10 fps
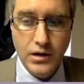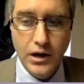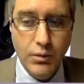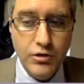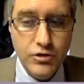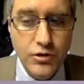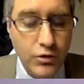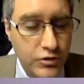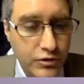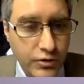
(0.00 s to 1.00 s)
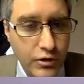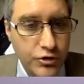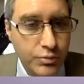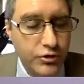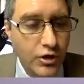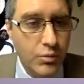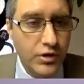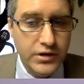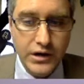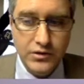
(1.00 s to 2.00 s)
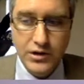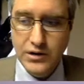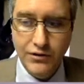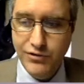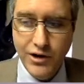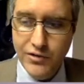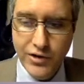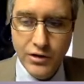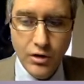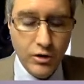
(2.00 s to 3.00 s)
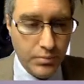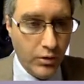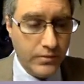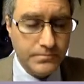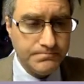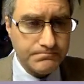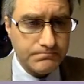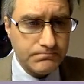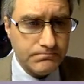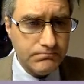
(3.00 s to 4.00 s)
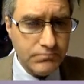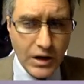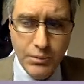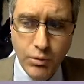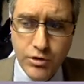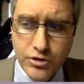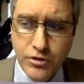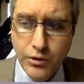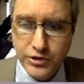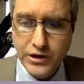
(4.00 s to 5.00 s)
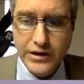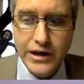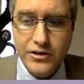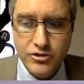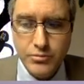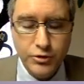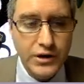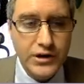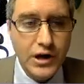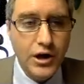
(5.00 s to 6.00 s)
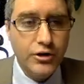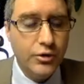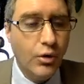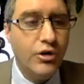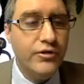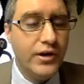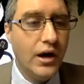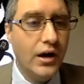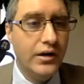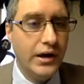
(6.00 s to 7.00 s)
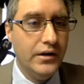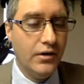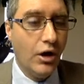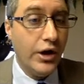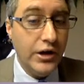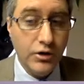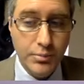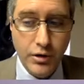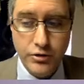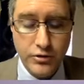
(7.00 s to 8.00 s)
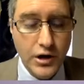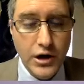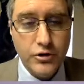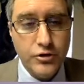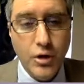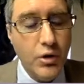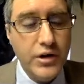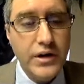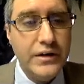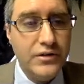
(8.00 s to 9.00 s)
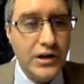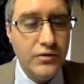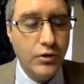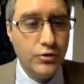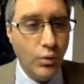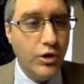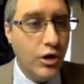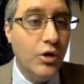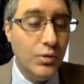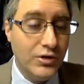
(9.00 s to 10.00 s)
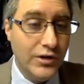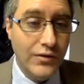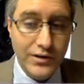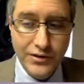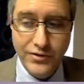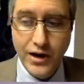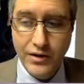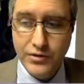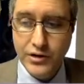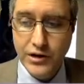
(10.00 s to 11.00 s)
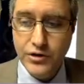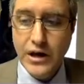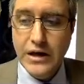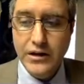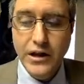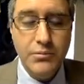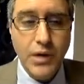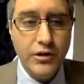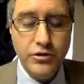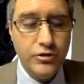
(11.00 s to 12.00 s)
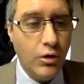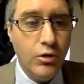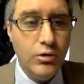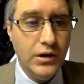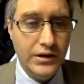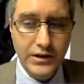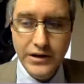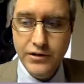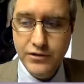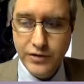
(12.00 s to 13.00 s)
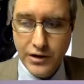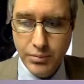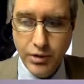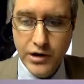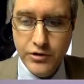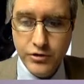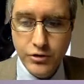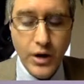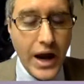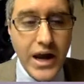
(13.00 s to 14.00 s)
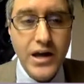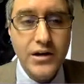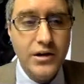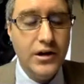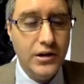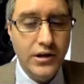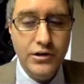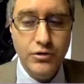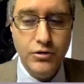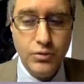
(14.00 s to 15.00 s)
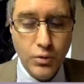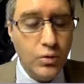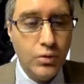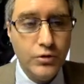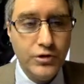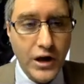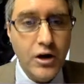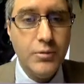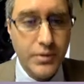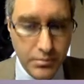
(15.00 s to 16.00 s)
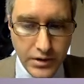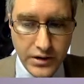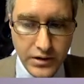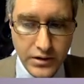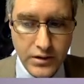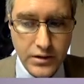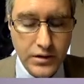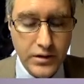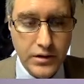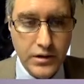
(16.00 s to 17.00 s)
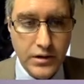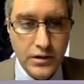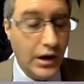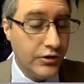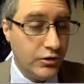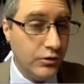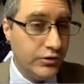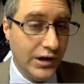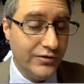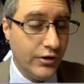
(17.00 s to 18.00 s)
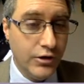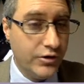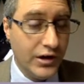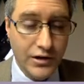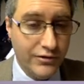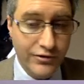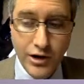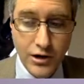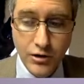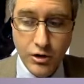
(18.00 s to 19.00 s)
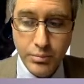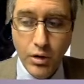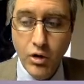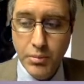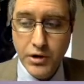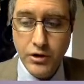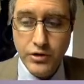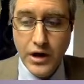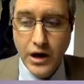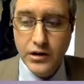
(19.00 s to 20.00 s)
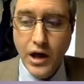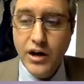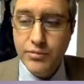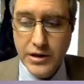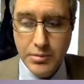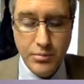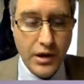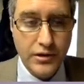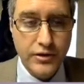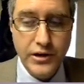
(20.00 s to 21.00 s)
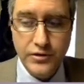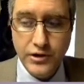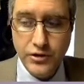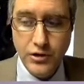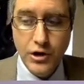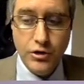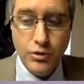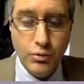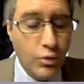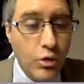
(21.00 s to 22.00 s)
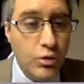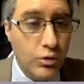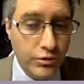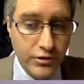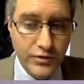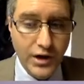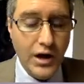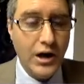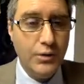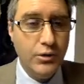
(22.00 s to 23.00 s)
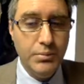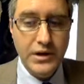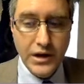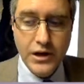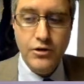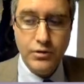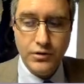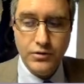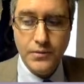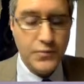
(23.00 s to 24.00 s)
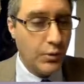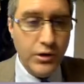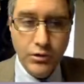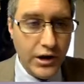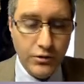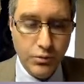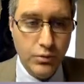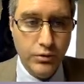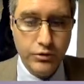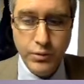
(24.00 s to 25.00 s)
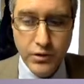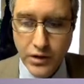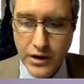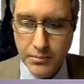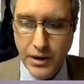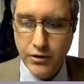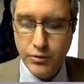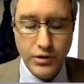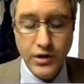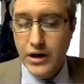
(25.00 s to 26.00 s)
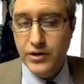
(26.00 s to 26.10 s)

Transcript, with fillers: And I want you to notice a verse from Psalm 119, that very, very long poem. But I want you to notice a connection between the Word of God and our inner person. Psalm 119, verse 175 says, Let my soul live and praise you, and let your rules help me. Now, I chose that verse out of that very long poem because a lot of people might think that the, the rules of God would be a hindrance. We don't like rules. We don't like boundaries.